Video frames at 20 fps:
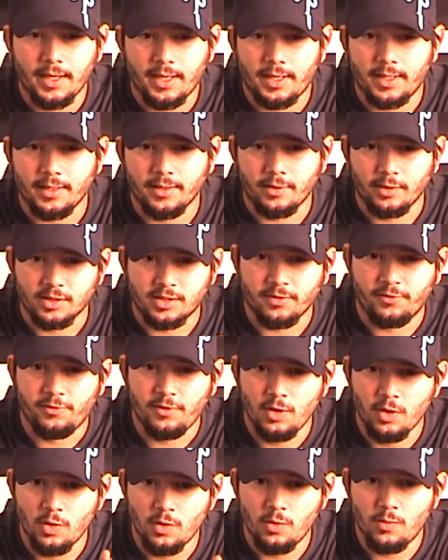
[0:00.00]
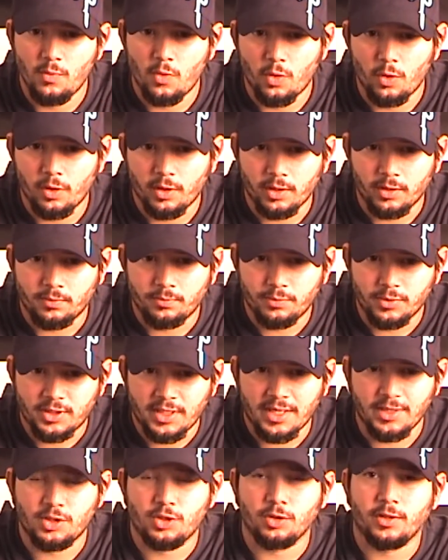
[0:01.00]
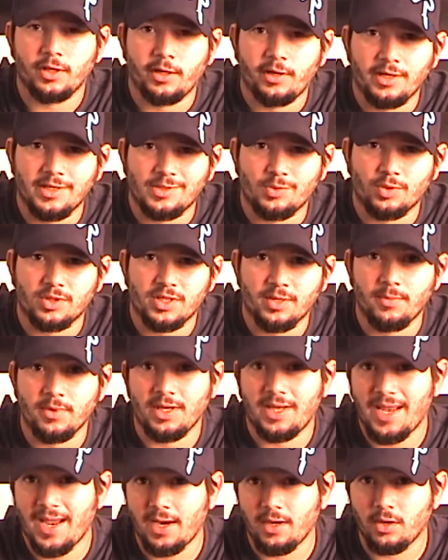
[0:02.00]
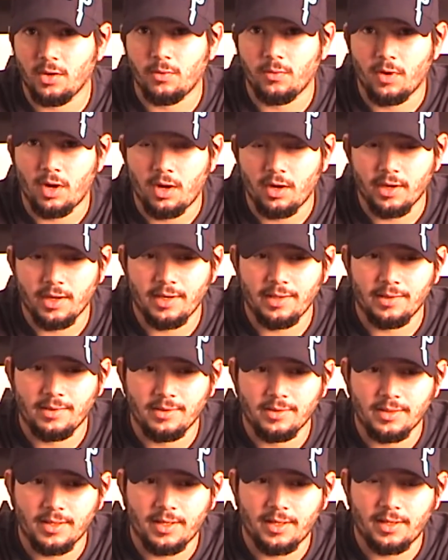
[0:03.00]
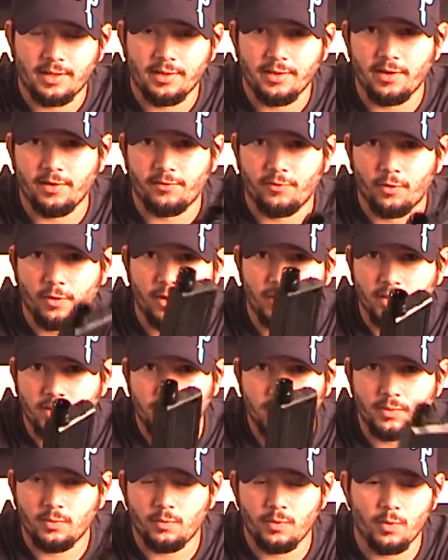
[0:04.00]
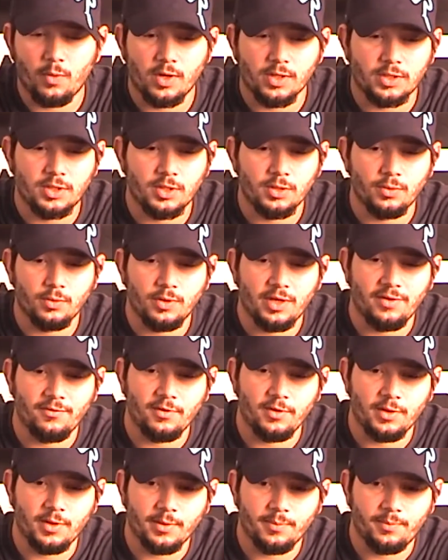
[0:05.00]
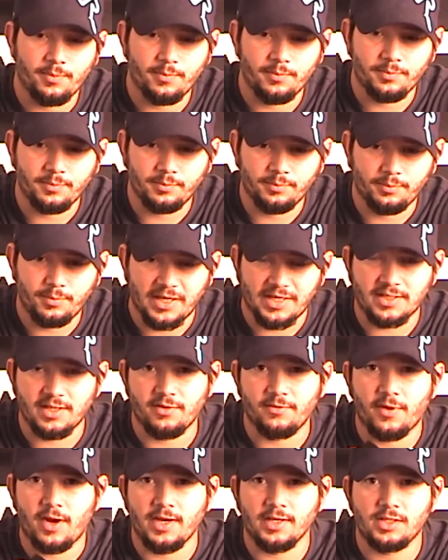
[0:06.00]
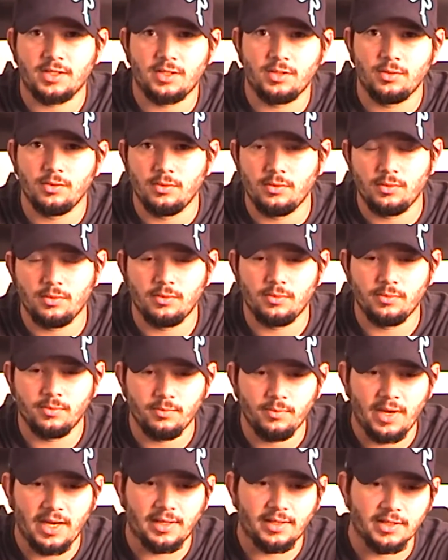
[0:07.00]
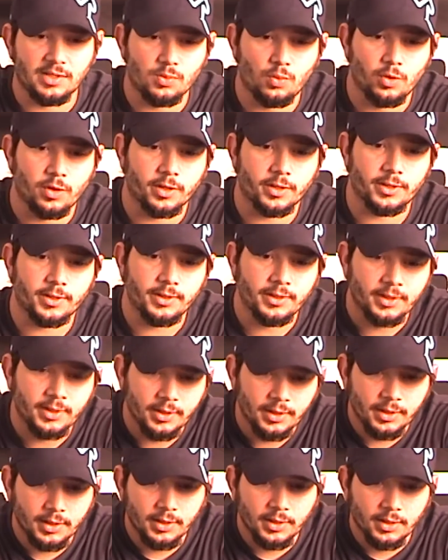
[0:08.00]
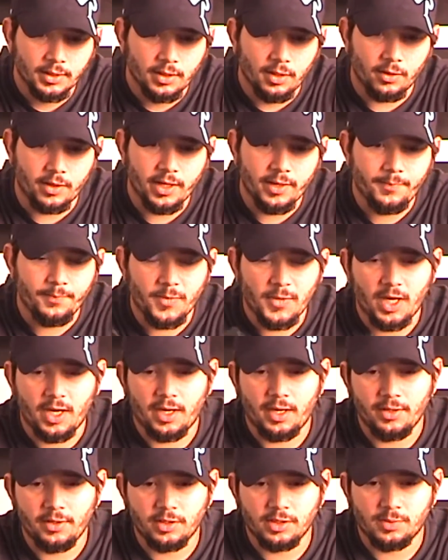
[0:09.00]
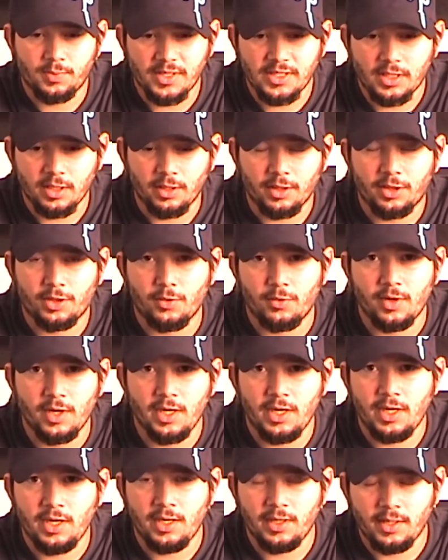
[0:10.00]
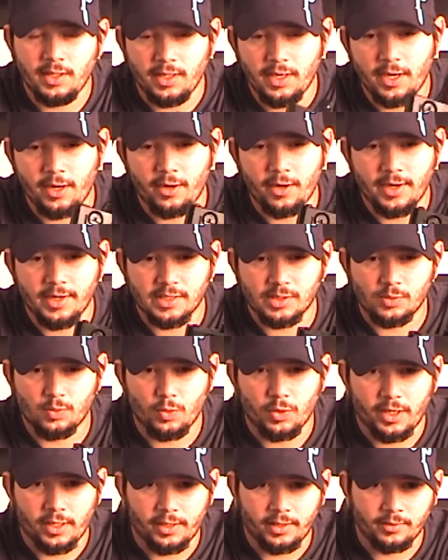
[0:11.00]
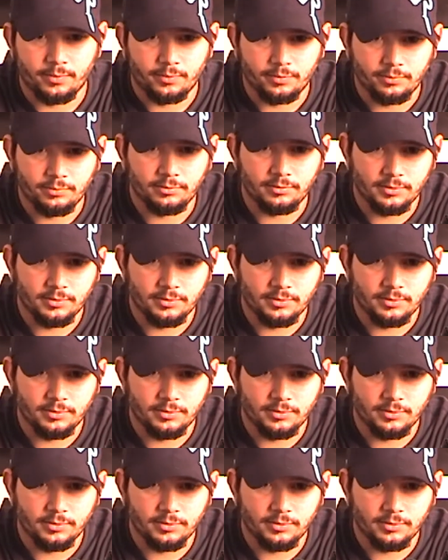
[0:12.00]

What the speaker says: there's a few more potential areas where something can go wrong, and therefore we want to give you the best advice to make this work. Okay, there's basically three areas where